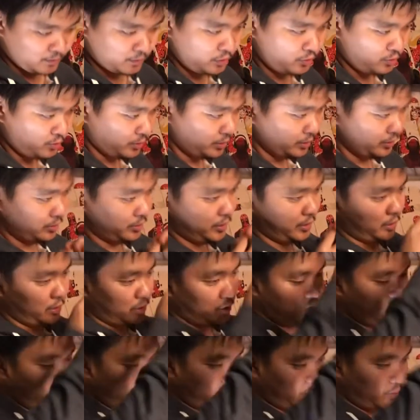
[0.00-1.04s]
So I think
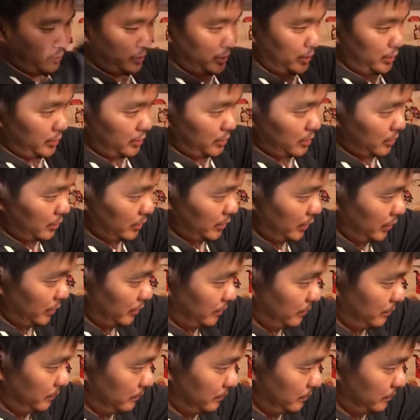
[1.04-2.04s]
this is the regular head.